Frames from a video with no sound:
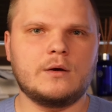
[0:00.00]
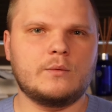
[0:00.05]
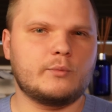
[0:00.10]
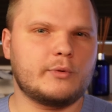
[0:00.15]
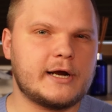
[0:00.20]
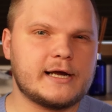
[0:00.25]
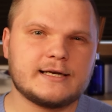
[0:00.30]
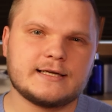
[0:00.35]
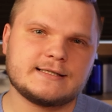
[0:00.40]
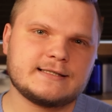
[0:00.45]

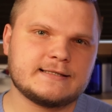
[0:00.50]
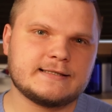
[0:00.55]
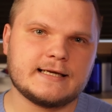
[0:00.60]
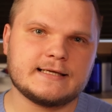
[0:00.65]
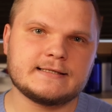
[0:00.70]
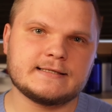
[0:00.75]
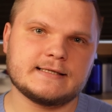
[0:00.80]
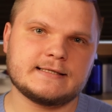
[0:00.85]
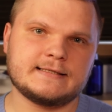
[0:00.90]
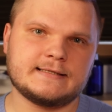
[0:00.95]
Branded
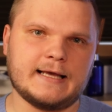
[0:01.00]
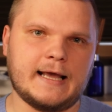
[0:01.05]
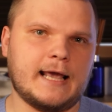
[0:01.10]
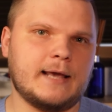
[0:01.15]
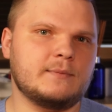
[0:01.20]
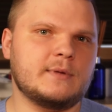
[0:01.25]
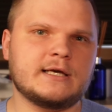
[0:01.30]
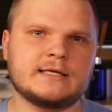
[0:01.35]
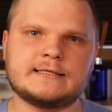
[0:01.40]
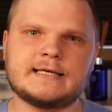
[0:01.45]
stays the
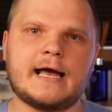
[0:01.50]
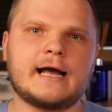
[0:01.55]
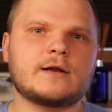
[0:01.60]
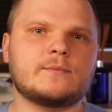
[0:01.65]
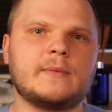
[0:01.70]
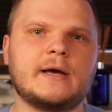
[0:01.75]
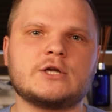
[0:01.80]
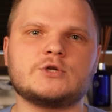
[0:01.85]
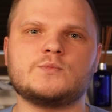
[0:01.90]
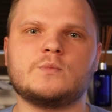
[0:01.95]
same, exact
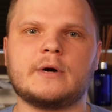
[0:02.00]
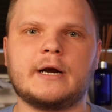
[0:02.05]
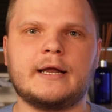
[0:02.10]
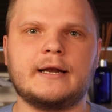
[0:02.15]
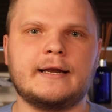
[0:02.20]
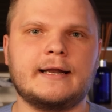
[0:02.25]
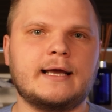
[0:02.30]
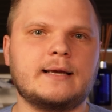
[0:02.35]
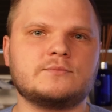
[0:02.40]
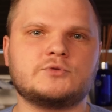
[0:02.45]
match
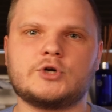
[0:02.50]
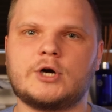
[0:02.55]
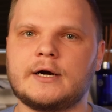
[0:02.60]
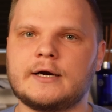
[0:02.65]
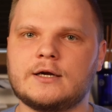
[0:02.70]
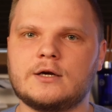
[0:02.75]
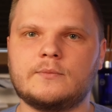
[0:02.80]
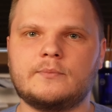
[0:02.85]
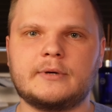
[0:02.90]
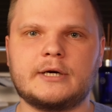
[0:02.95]
brand name,
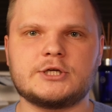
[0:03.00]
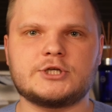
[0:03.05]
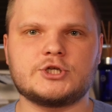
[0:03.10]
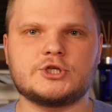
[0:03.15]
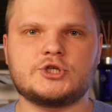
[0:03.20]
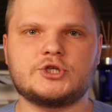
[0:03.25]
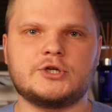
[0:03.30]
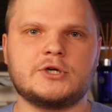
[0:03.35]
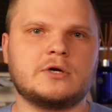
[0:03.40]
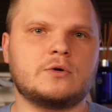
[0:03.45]
target impression
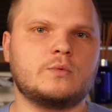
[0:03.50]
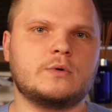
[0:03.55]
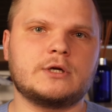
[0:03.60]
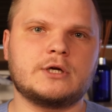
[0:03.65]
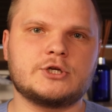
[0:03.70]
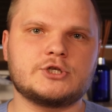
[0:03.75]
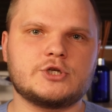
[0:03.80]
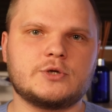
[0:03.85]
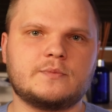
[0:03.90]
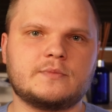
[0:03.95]
share
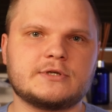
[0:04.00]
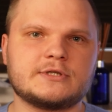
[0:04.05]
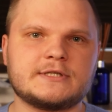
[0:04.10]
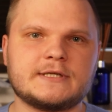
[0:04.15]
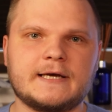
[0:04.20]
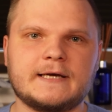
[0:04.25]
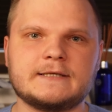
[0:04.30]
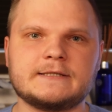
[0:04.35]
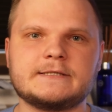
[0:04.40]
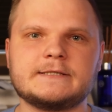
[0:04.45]

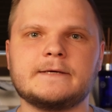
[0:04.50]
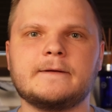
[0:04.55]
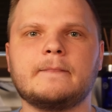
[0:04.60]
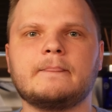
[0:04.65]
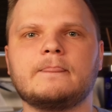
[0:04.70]
100%.